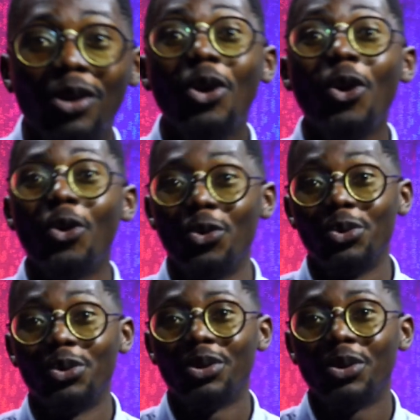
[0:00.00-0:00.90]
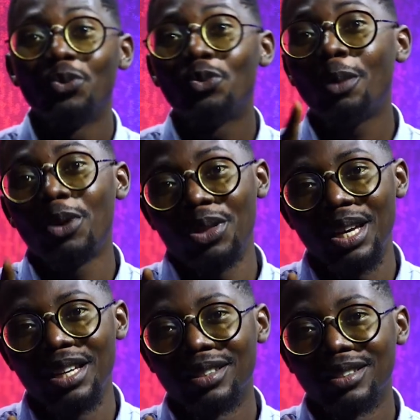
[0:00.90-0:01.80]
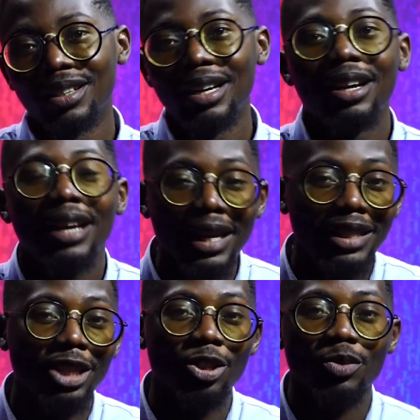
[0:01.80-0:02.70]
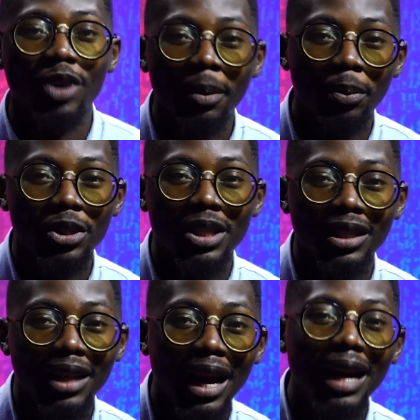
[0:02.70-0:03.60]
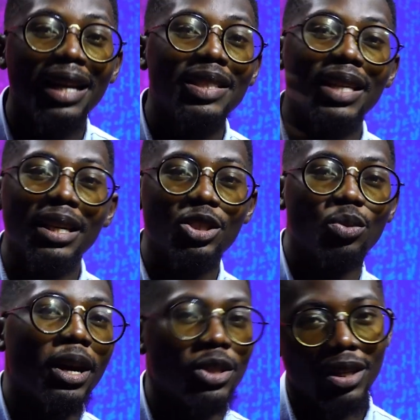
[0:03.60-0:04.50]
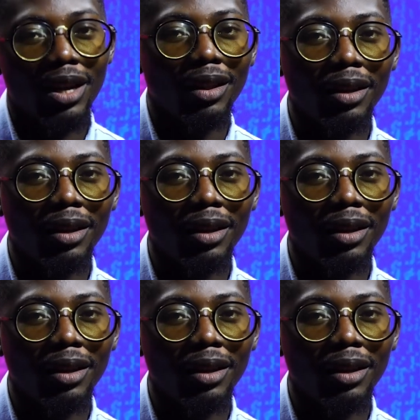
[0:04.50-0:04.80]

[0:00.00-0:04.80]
Oh, one more thing. Hit that subscribe button and let's take this ride together.